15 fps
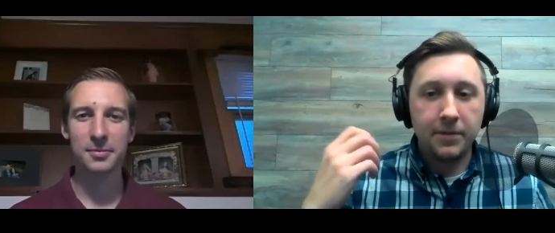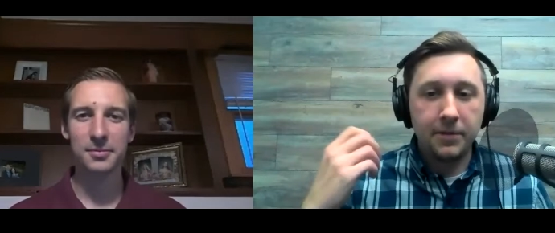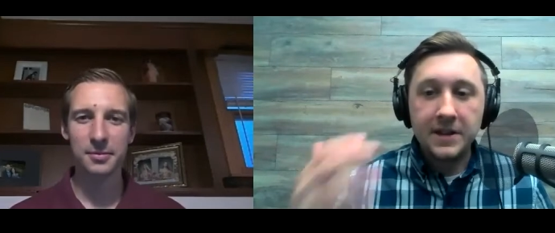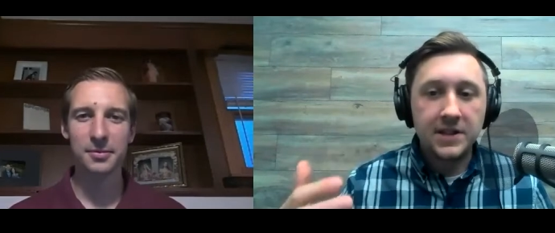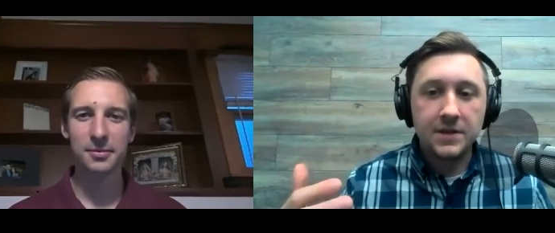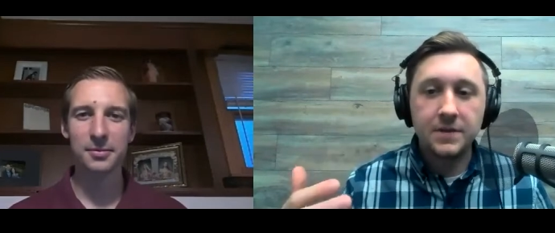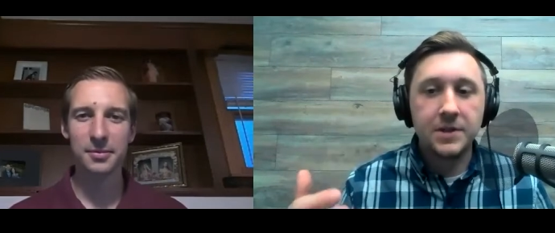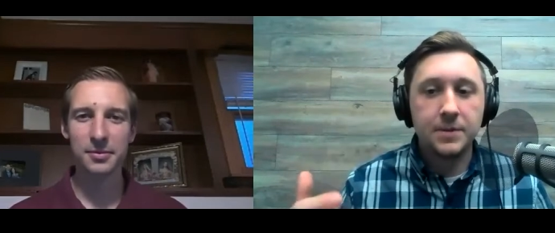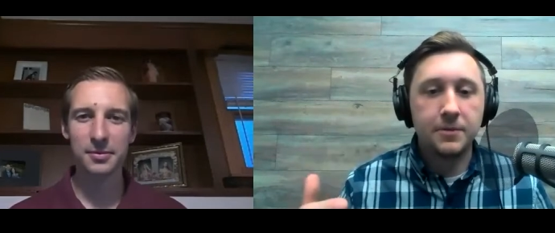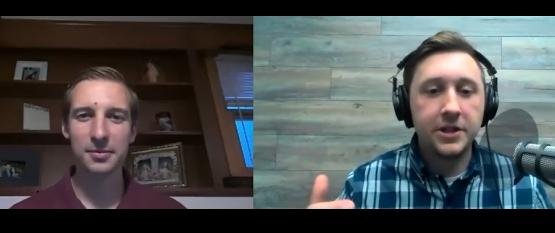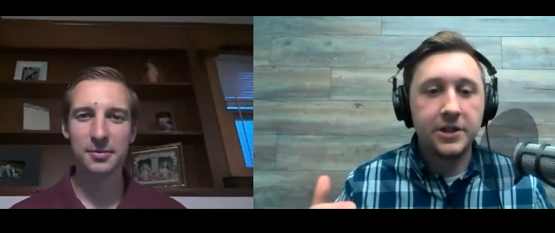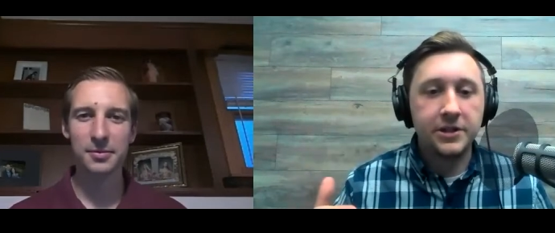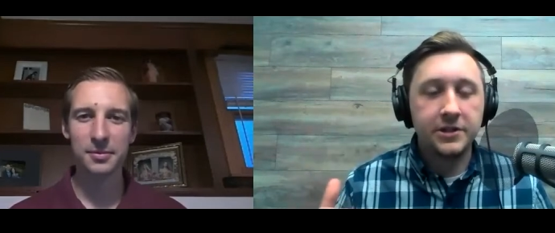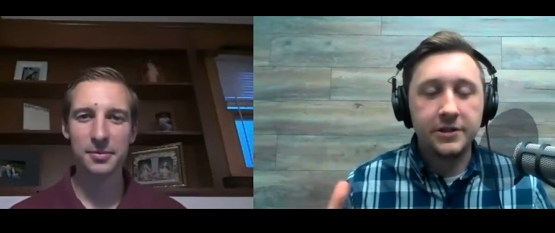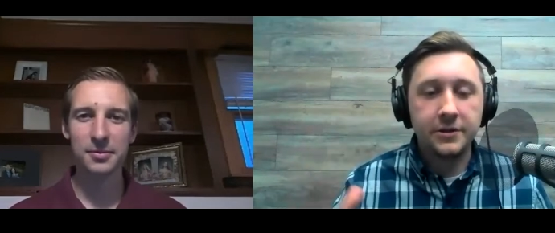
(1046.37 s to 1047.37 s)
Speaker 1: places of
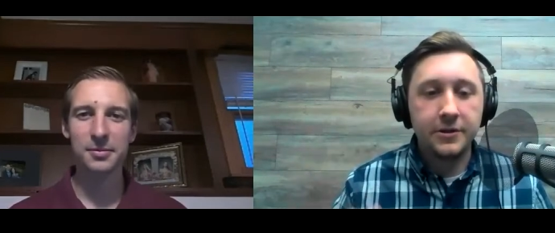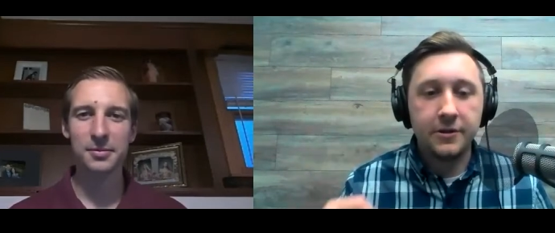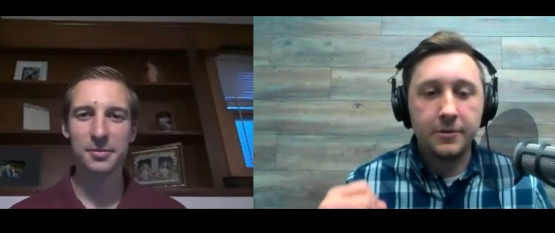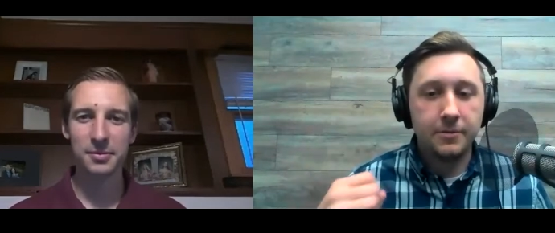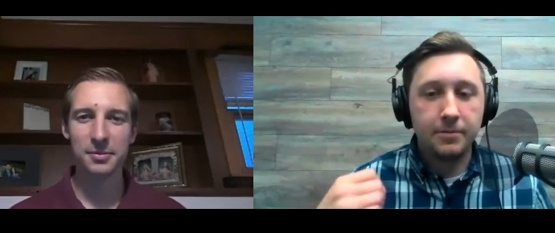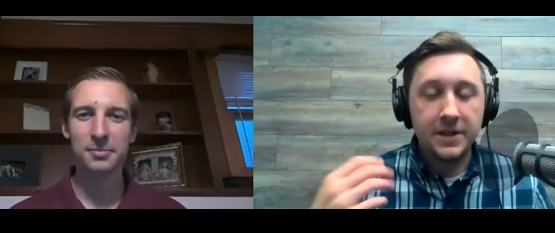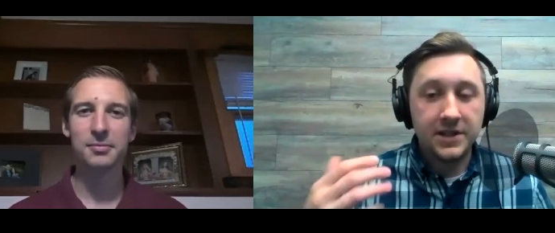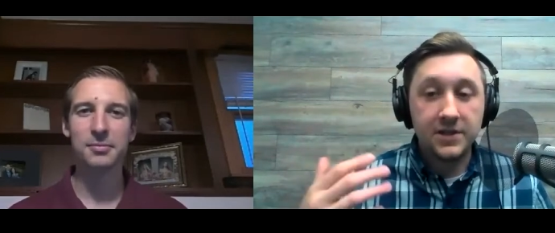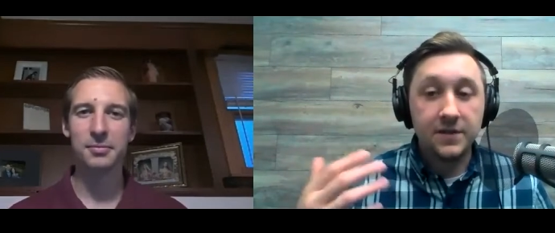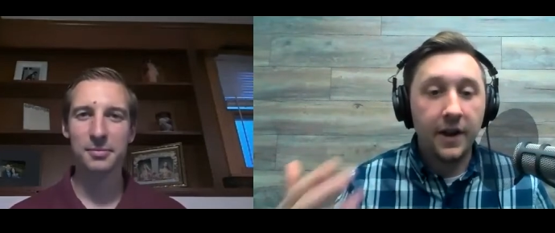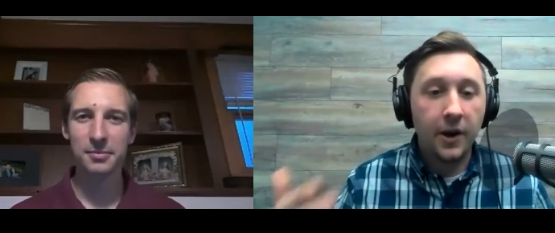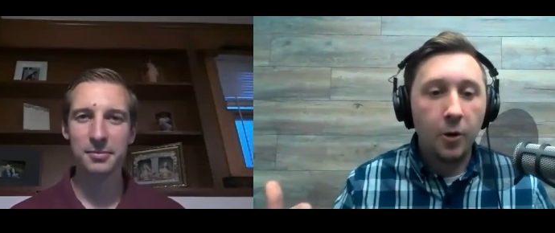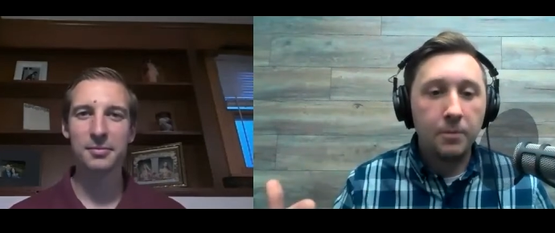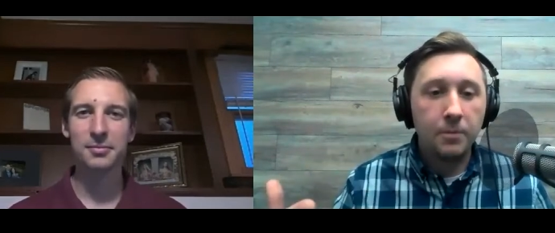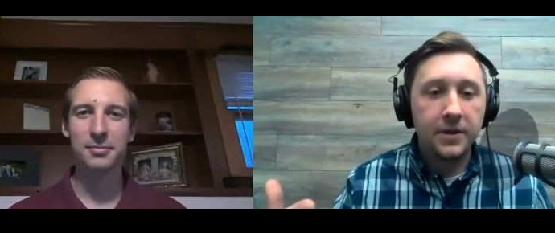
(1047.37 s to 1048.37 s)
inspiration or places
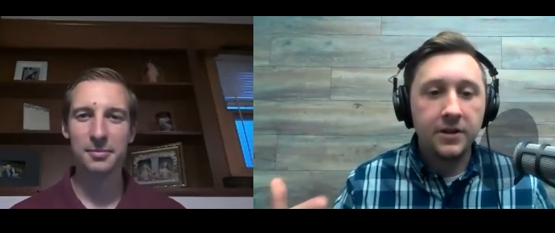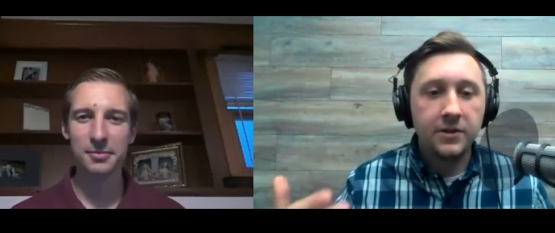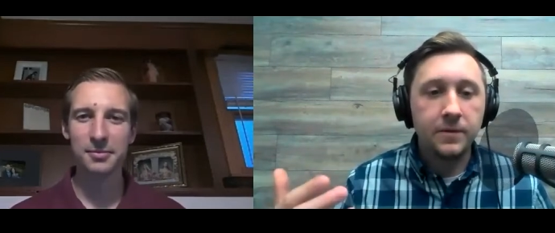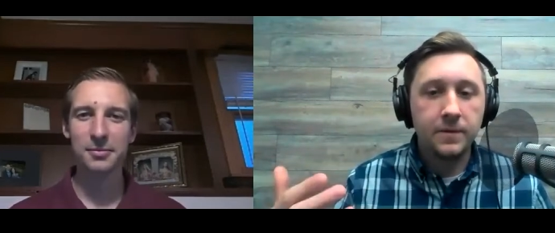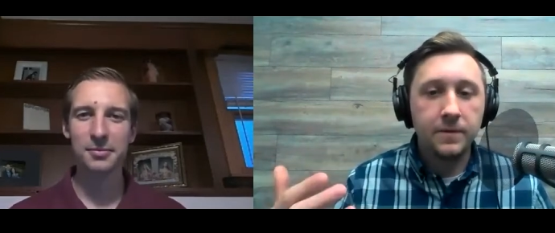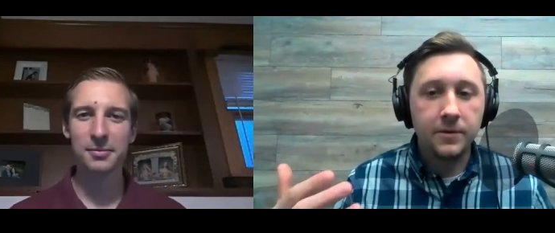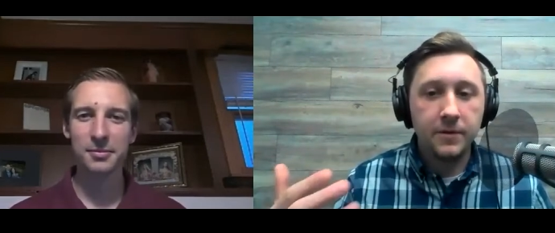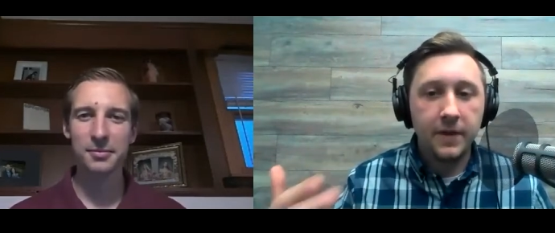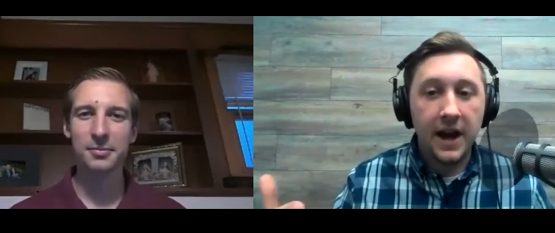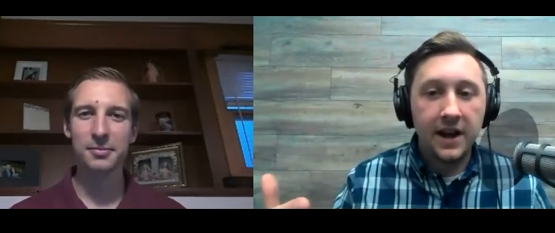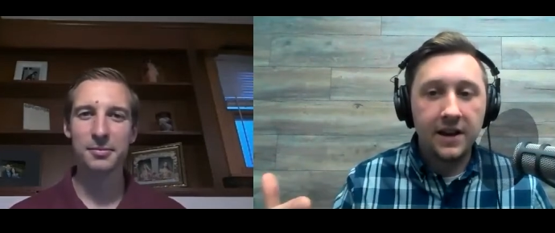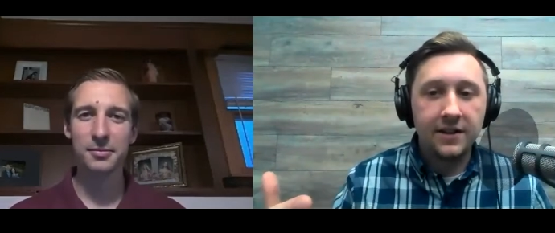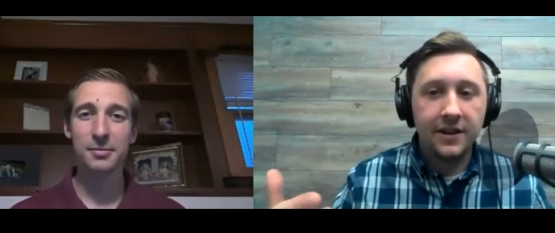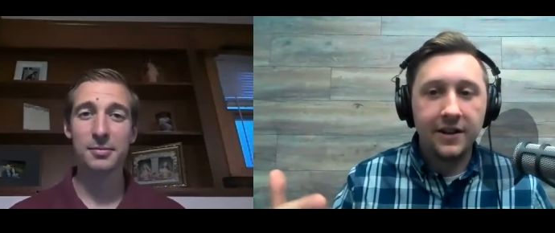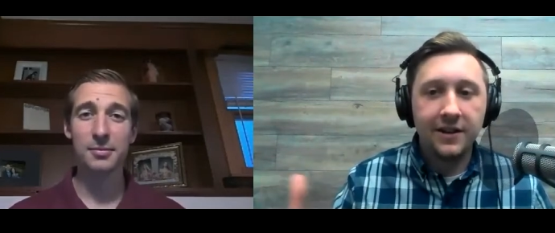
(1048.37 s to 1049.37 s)
of help that you've, you've
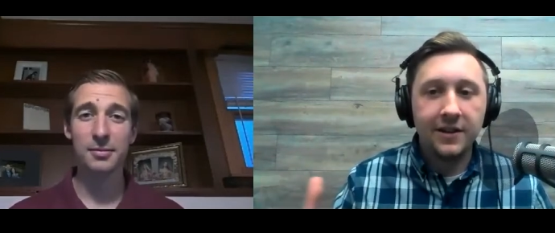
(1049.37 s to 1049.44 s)
had?